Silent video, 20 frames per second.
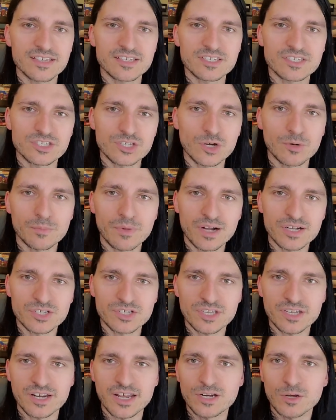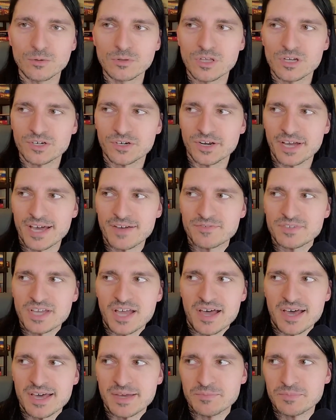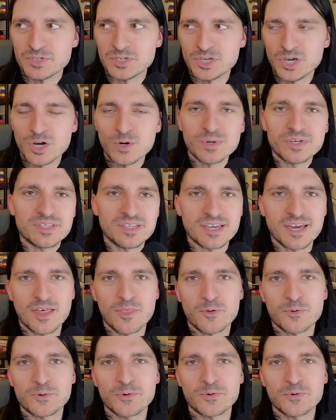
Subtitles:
so much that I no longer have time to go in the other